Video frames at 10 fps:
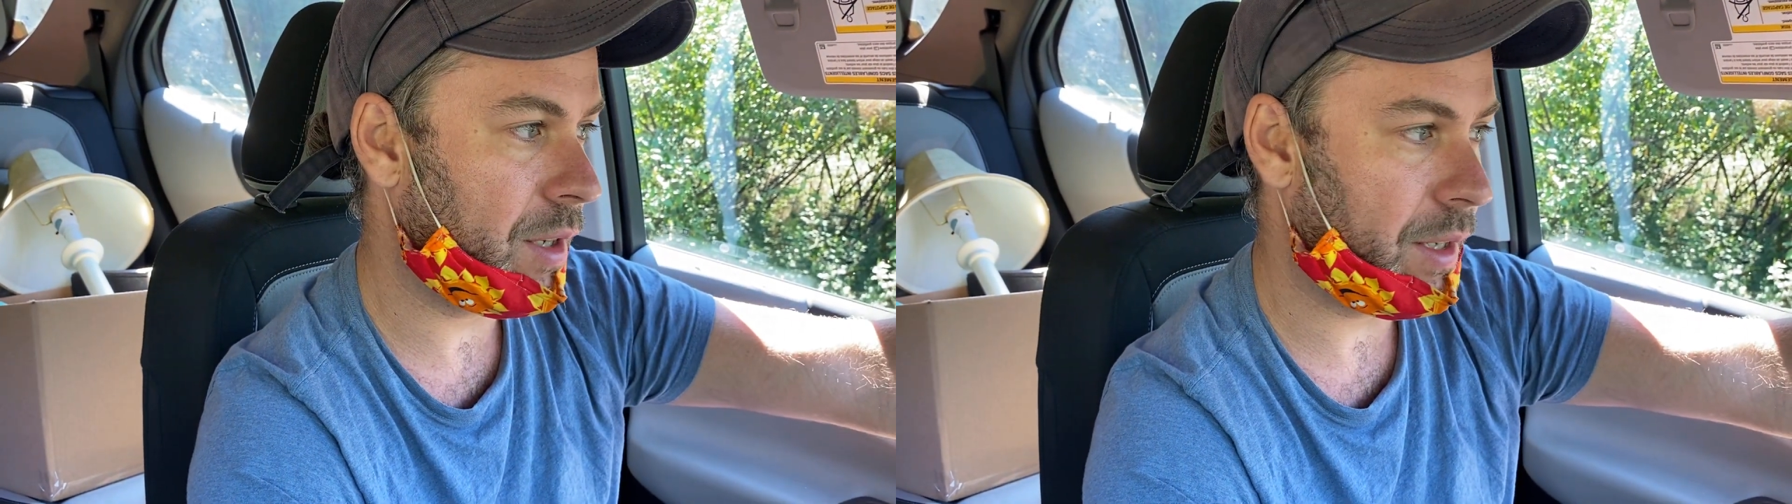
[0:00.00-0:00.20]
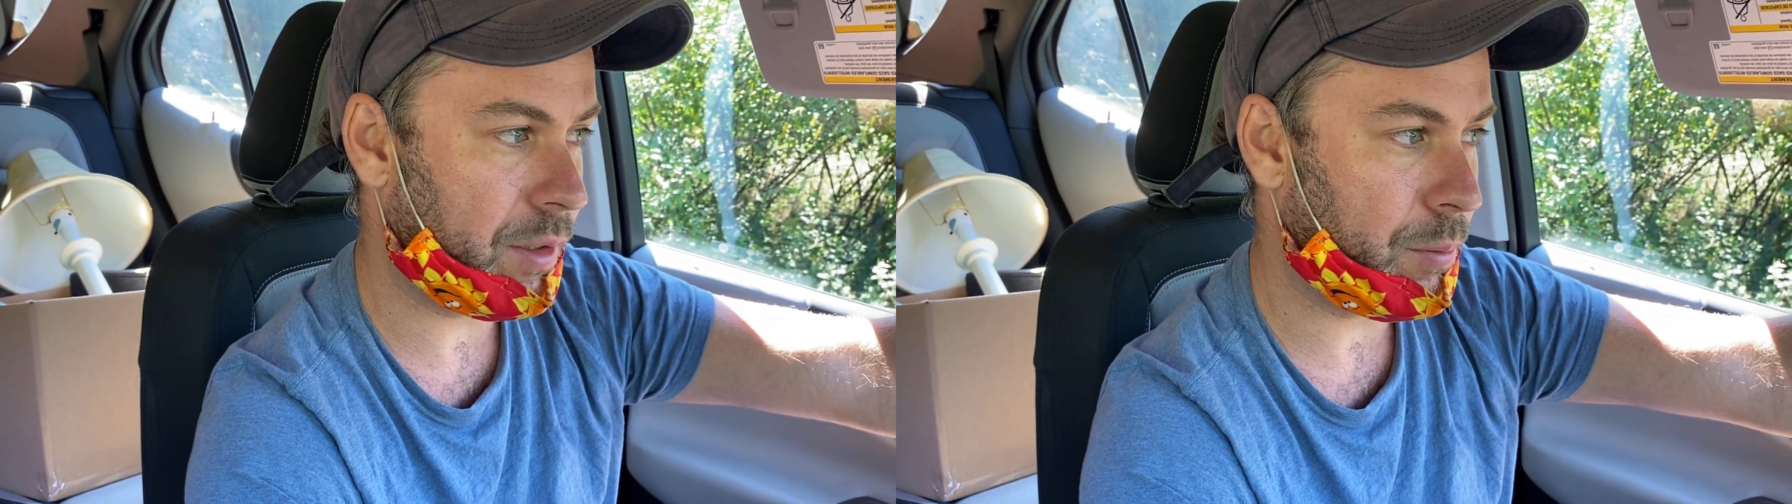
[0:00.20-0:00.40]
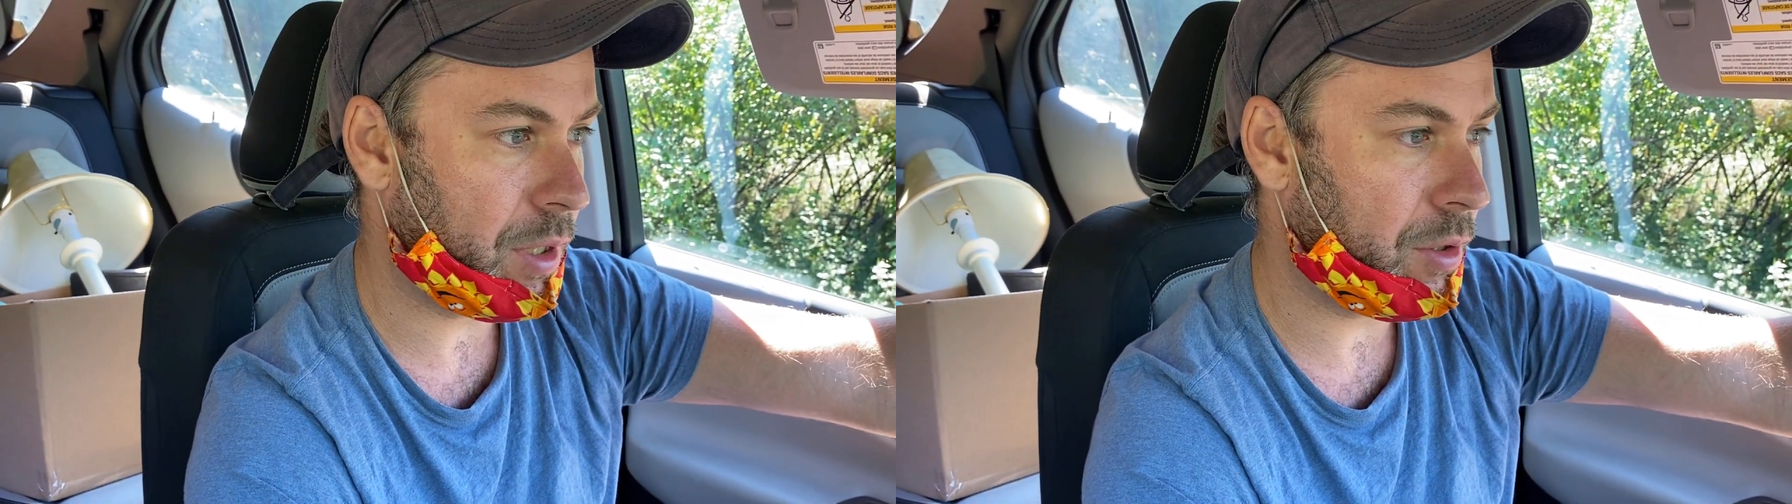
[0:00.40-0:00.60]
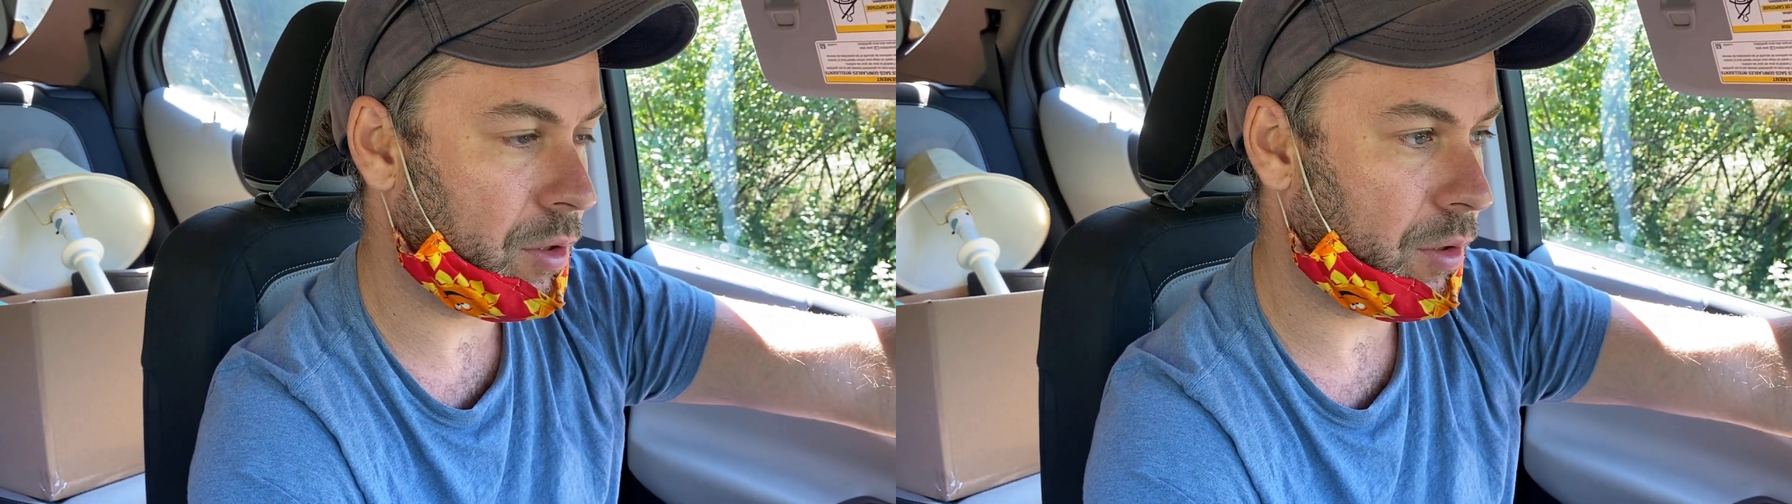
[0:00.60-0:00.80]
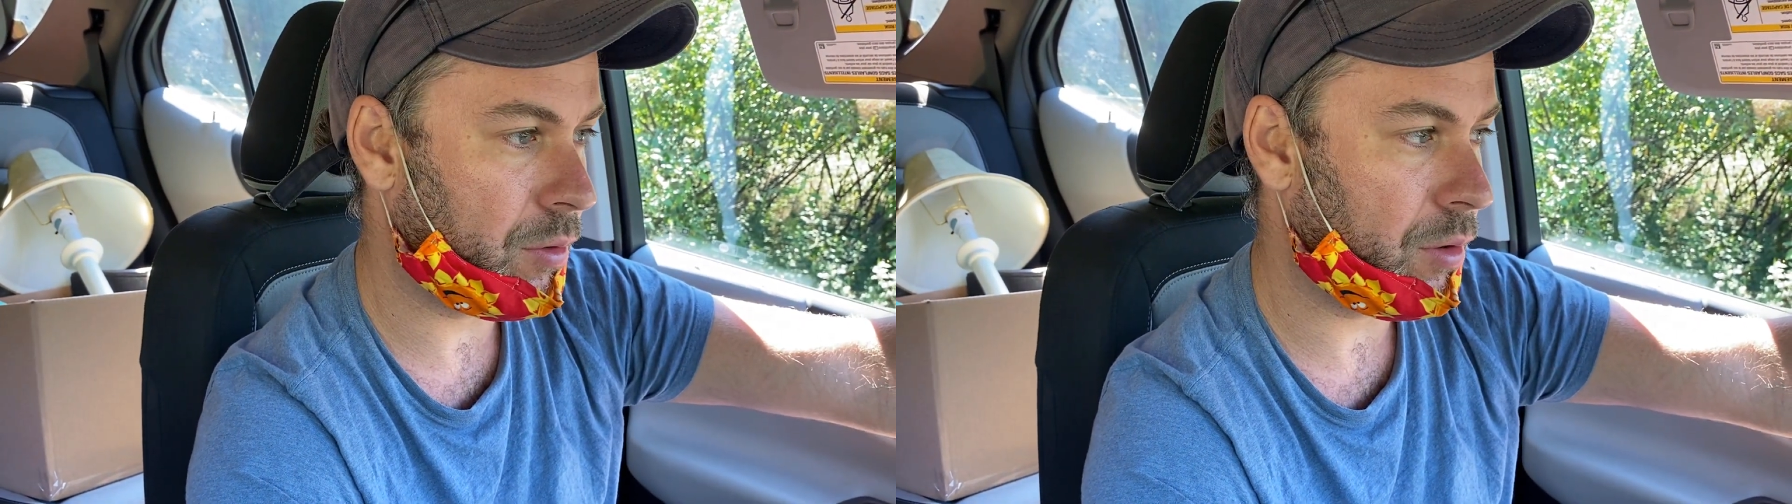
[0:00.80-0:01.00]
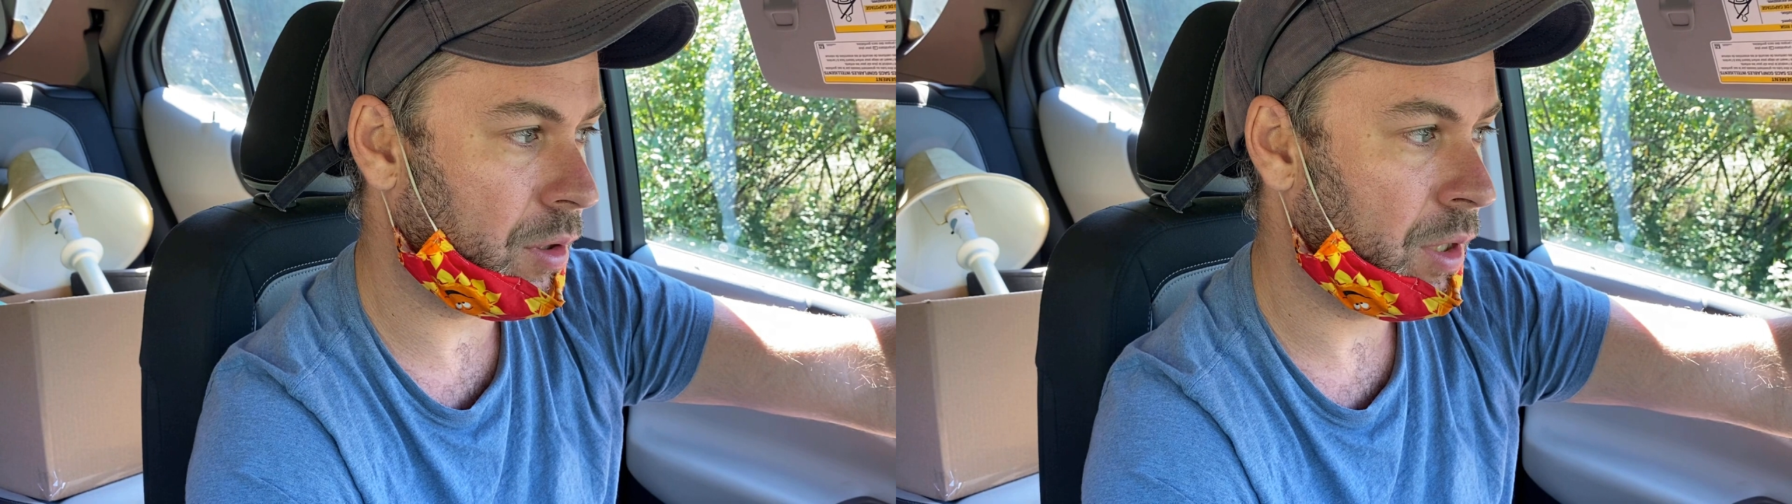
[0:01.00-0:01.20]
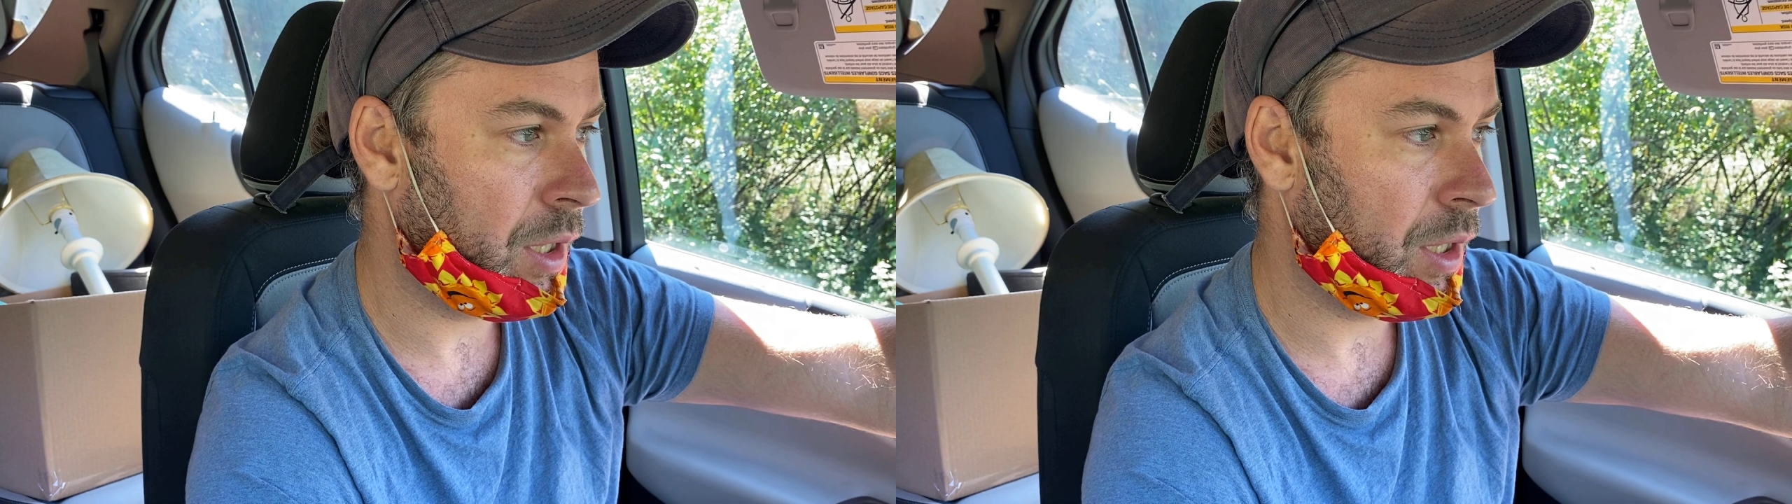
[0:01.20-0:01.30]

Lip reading: at the beach, or